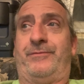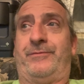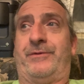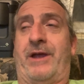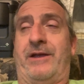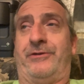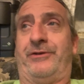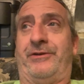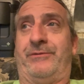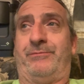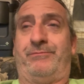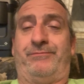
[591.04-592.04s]
takes it
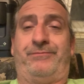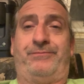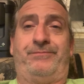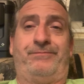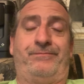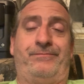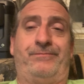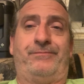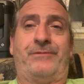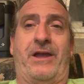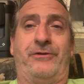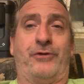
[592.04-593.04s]

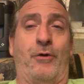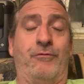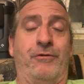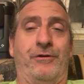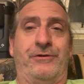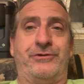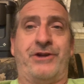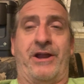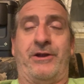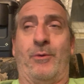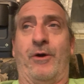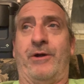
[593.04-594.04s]
takes over in
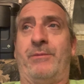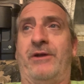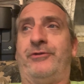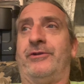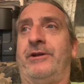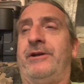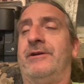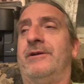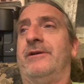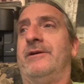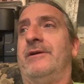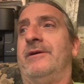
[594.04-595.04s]
January, basically
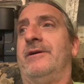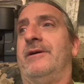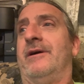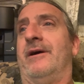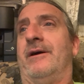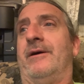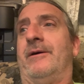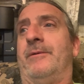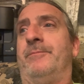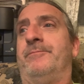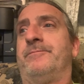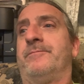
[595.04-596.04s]

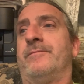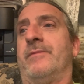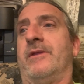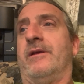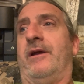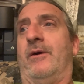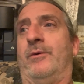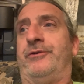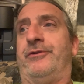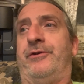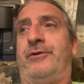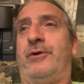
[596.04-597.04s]
um, you know, once
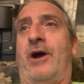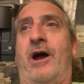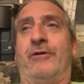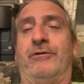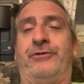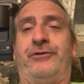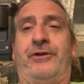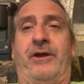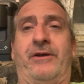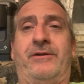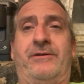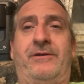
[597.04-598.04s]
the new Congress uh,
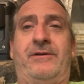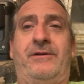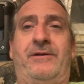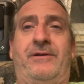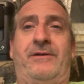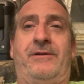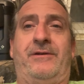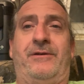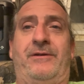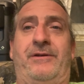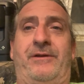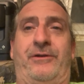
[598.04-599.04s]

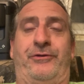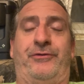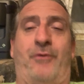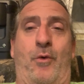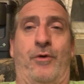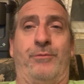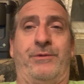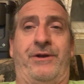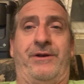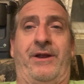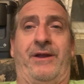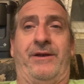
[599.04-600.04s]
is formed
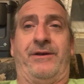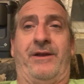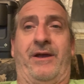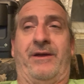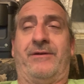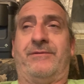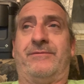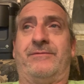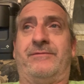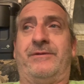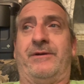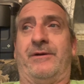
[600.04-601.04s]
and, and uh,
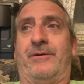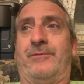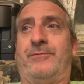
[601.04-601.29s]
you know,